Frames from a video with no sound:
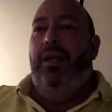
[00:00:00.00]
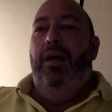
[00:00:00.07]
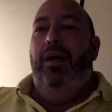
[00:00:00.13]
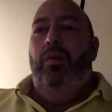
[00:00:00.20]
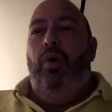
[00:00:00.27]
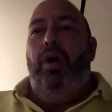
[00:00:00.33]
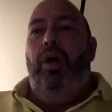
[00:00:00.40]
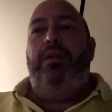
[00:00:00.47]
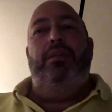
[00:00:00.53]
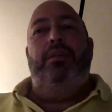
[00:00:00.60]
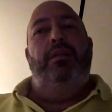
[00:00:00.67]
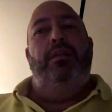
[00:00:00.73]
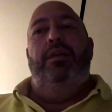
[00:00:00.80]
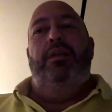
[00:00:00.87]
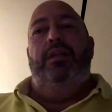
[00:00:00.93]
What
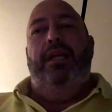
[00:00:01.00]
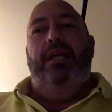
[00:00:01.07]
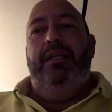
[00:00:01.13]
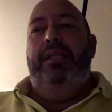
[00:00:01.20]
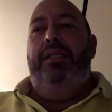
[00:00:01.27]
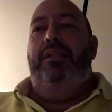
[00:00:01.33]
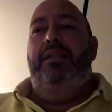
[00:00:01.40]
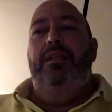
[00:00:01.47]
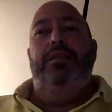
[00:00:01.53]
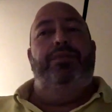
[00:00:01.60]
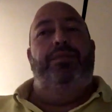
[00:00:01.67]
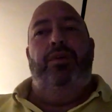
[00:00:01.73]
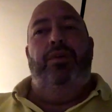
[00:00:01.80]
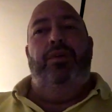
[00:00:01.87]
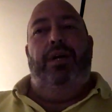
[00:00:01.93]
they need this
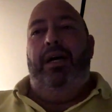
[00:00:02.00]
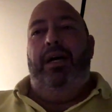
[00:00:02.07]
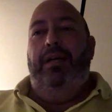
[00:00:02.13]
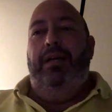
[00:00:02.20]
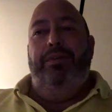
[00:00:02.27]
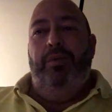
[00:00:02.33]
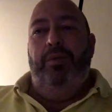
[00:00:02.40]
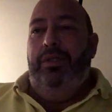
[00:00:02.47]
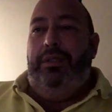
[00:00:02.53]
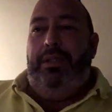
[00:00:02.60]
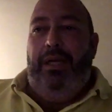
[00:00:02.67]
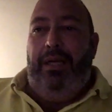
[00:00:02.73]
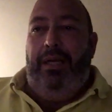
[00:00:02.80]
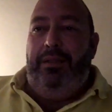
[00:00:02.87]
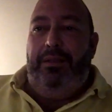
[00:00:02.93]
for, I haven't worked
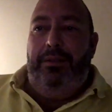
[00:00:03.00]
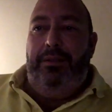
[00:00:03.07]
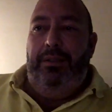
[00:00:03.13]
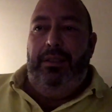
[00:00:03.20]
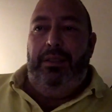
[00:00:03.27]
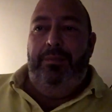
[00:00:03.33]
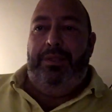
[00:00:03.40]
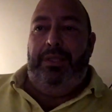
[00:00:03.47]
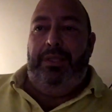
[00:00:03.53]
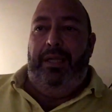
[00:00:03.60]
out. You know what I'm saying?